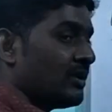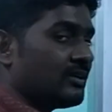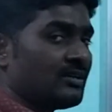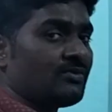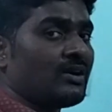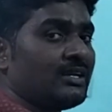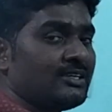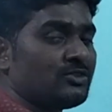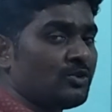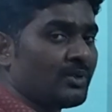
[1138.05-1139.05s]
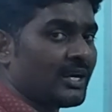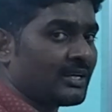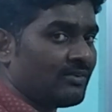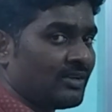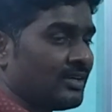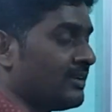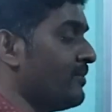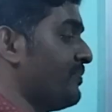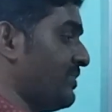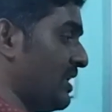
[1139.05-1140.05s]
Because of all this human
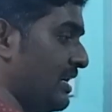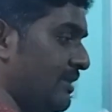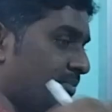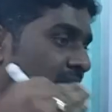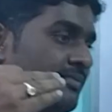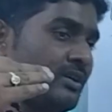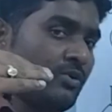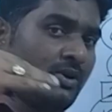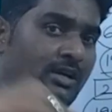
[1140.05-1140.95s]
activity, the depth of the